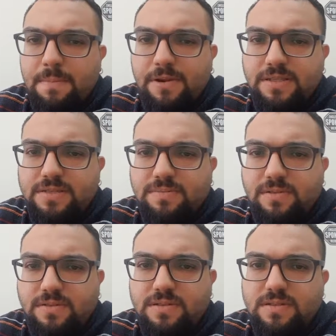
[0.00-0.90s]

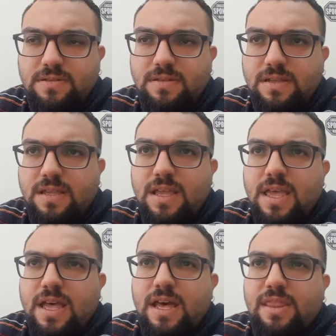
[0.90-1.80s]
Principles:
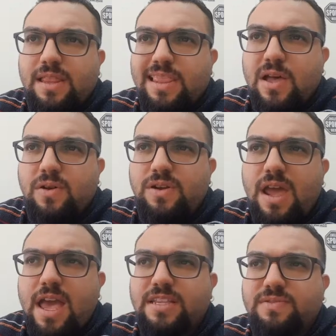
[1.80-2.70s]
the
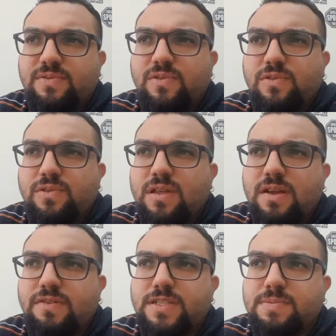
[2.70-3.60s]
learner has
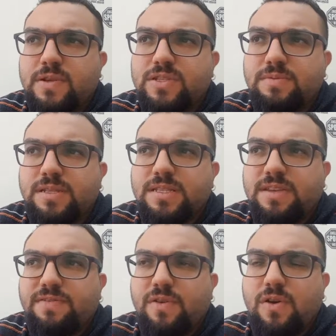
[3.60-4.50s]
full
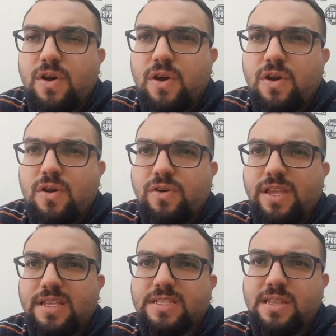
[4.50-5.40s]
responsibility for her or
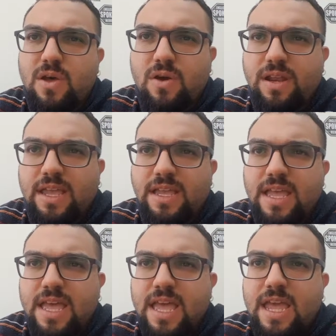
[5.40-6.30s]
his learning.
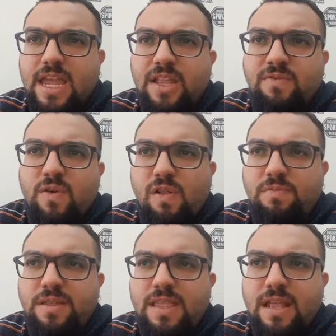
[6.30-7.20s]

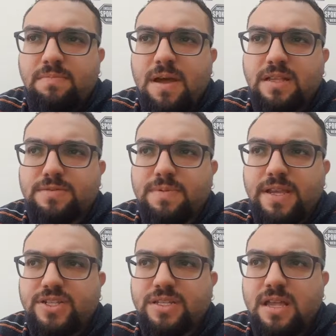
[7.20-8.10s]
Involvement and
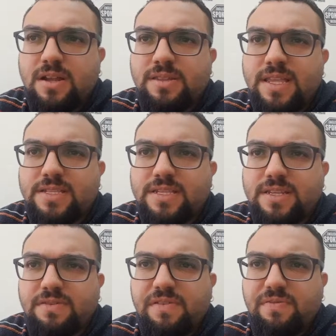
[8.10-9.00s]
participation are
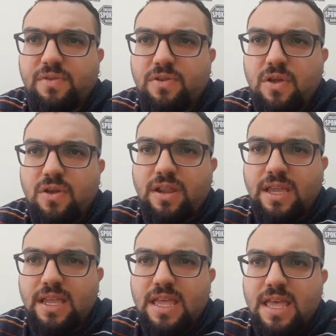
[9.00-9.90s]
necessary for learning.